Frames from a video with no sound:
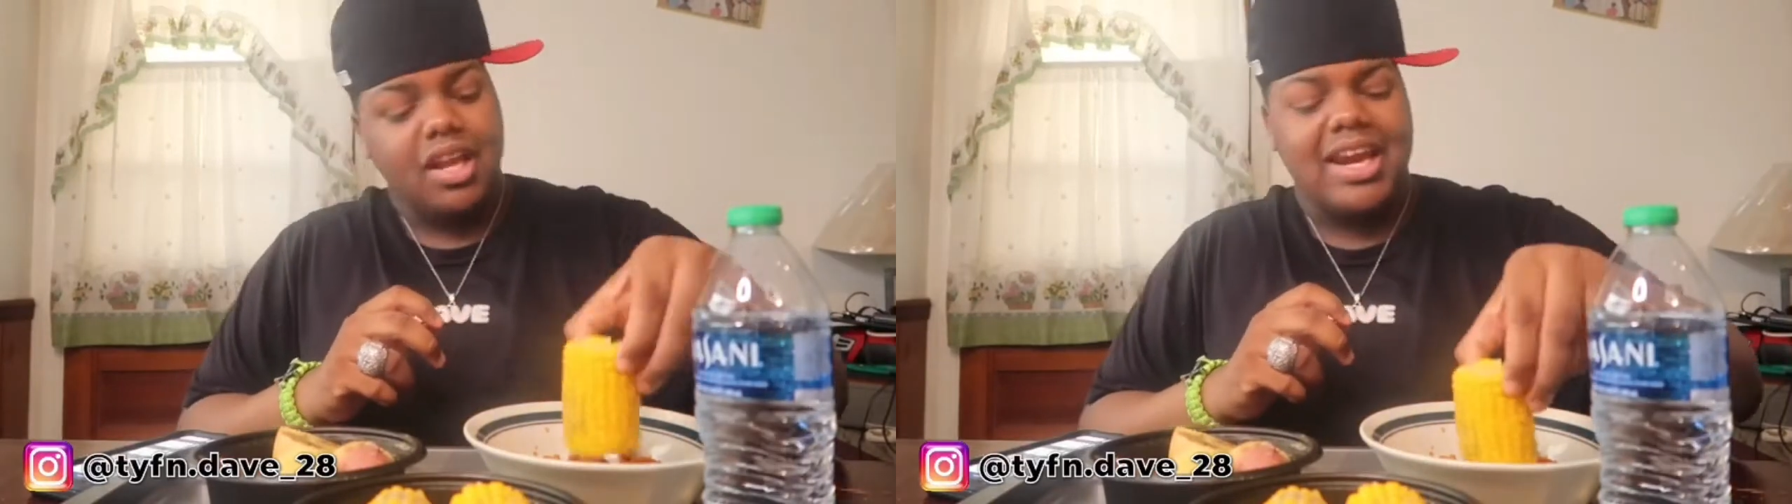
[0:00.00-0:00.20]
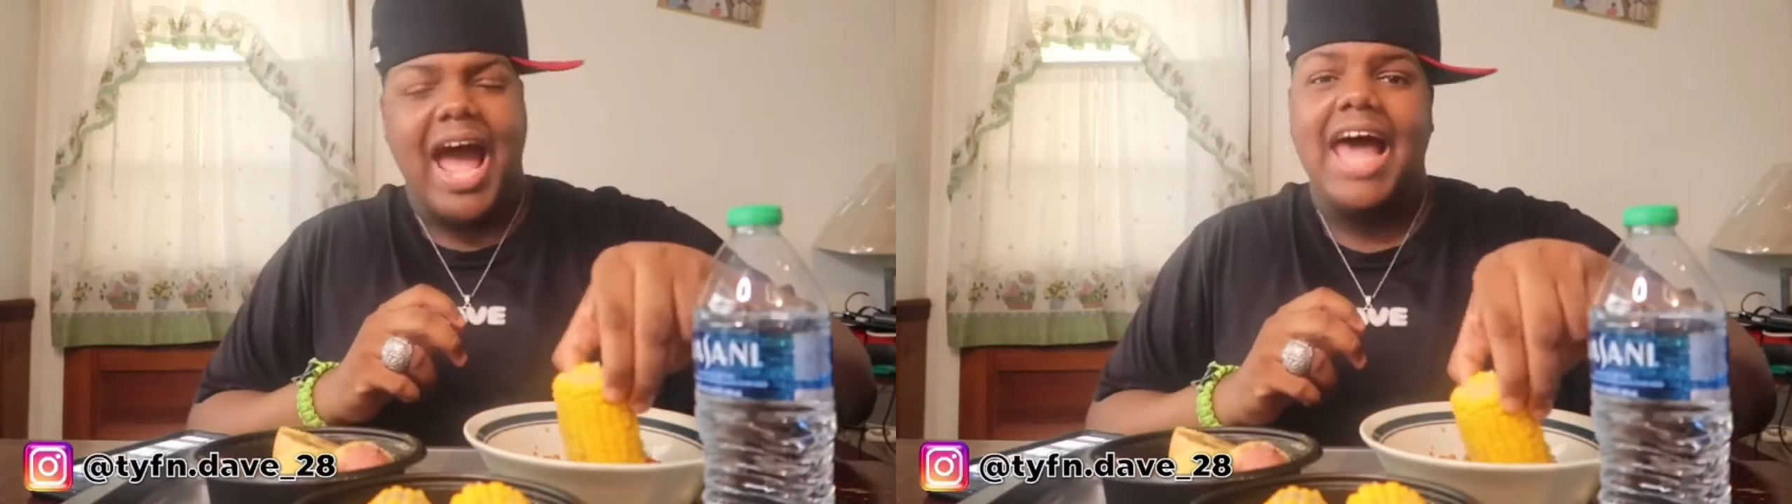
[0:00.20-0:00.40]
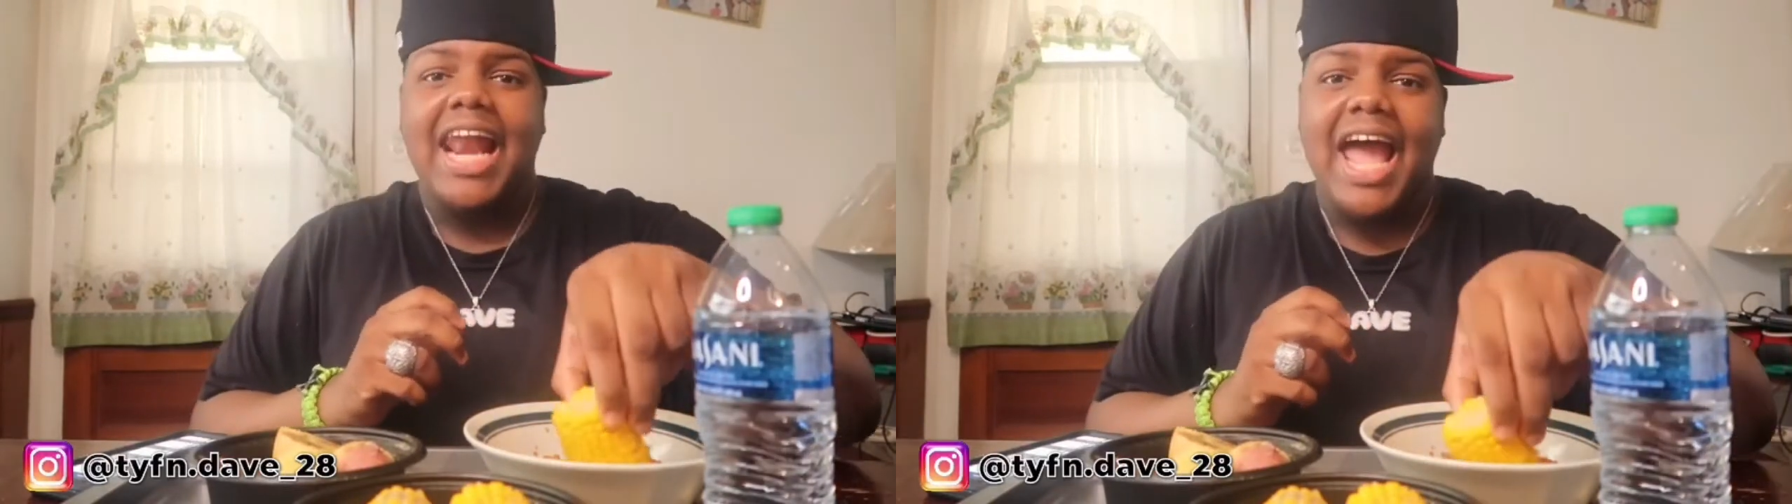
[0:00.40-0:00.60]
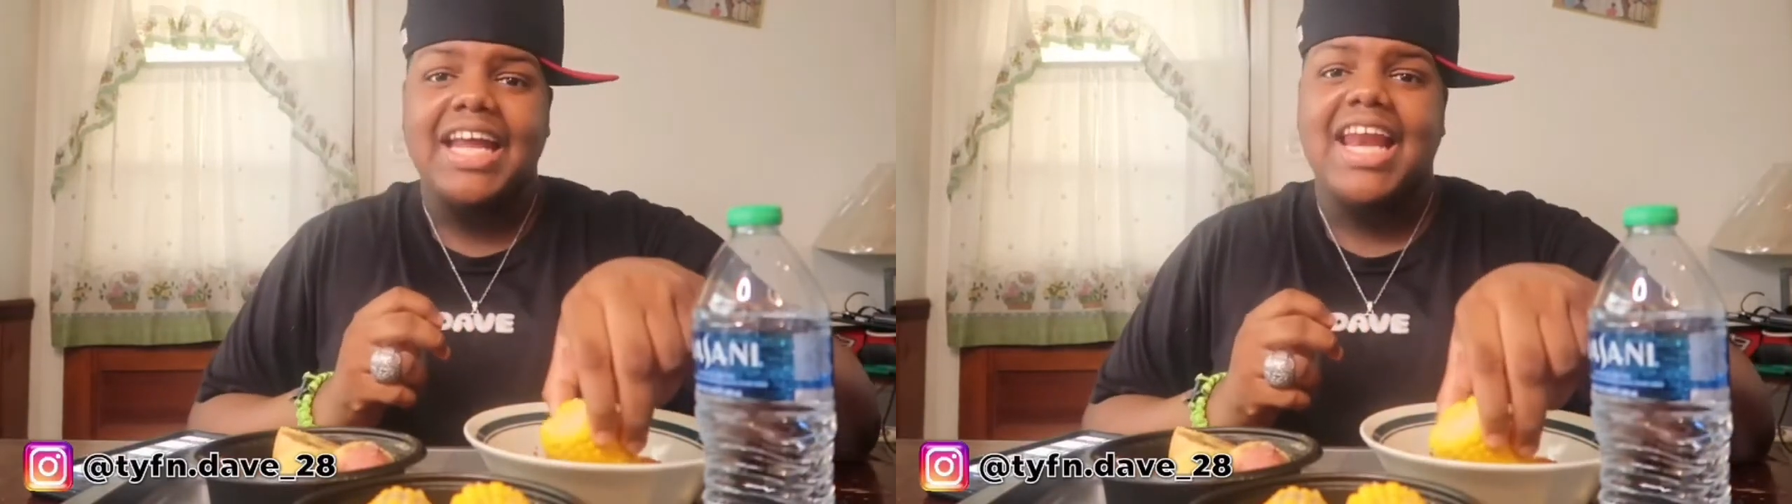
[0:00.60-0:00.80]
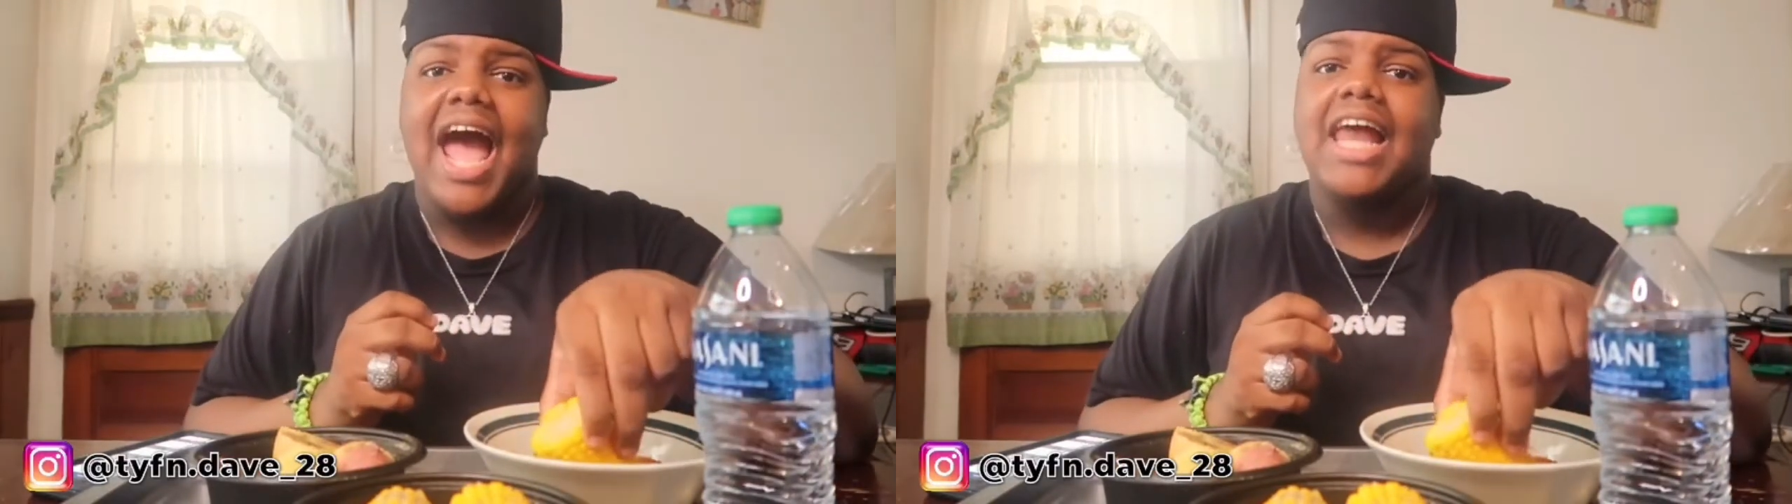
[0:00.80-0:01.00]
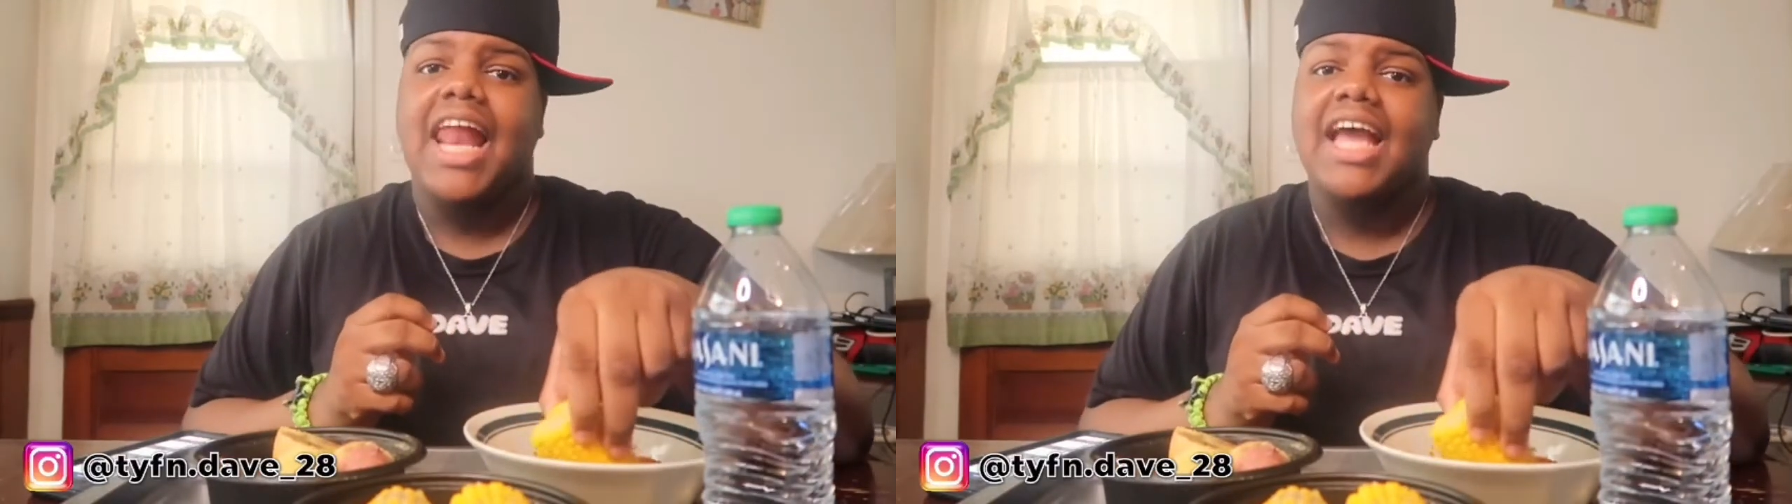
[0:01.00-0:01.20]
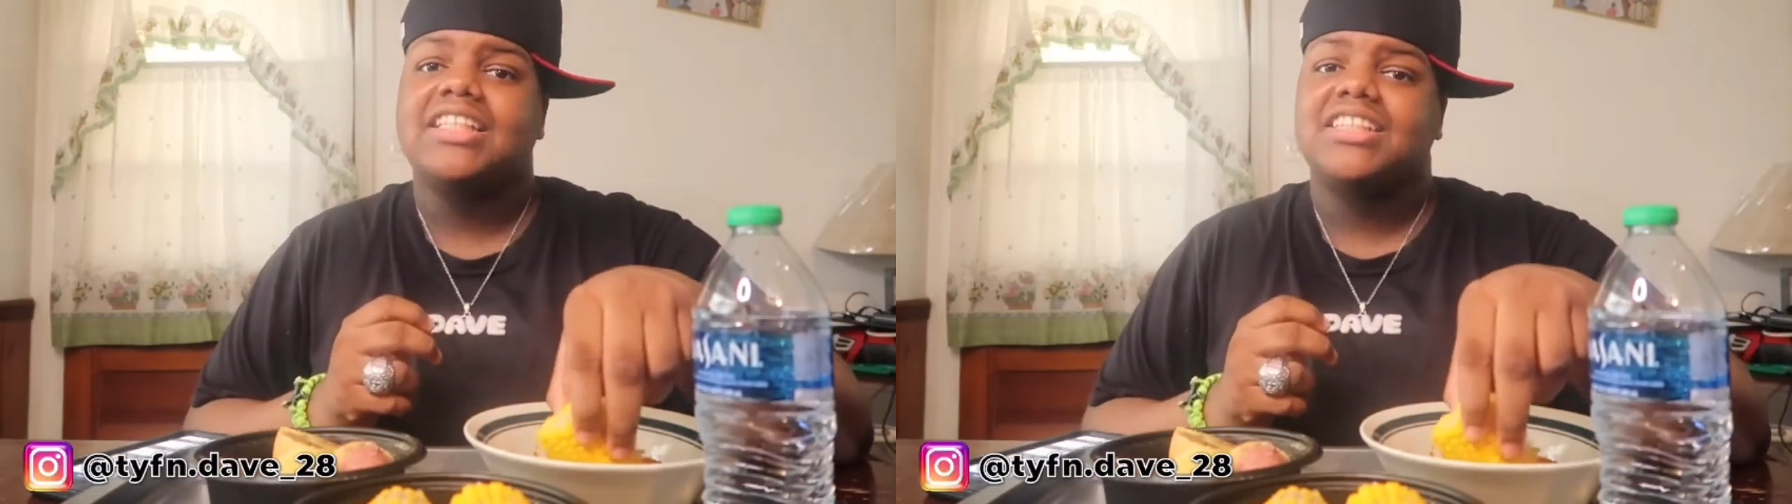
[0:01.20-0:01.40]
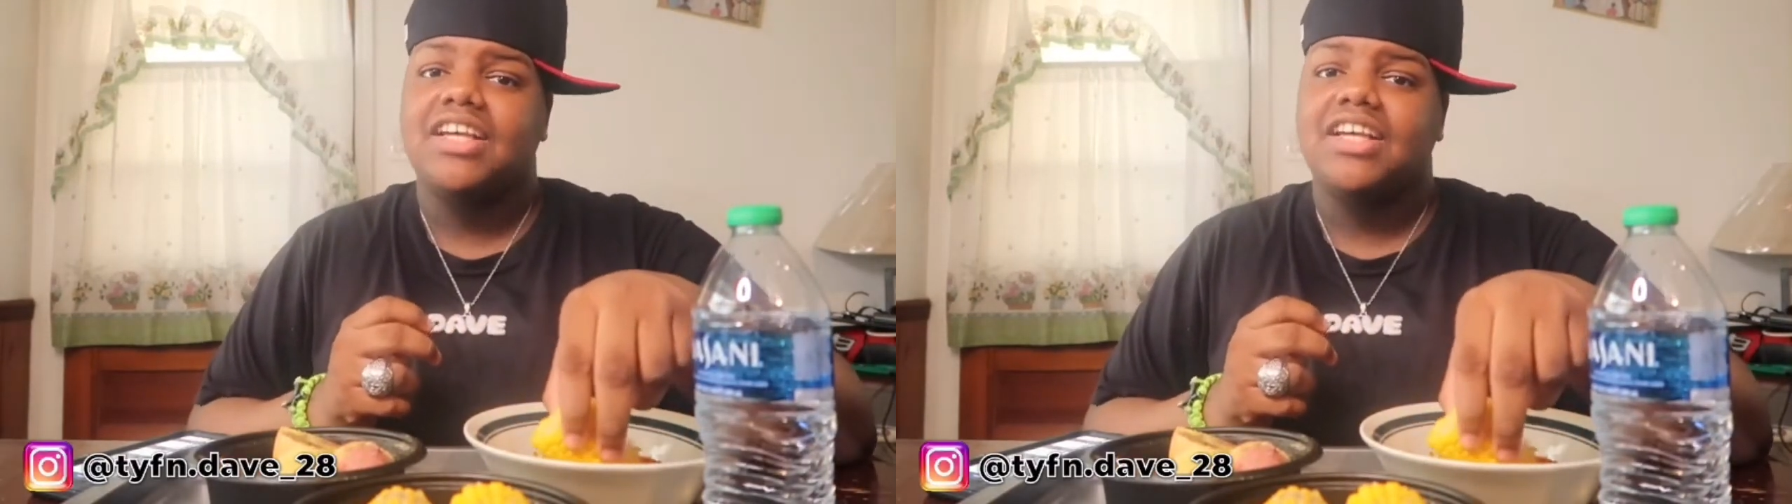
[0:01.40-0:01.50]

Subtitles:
I like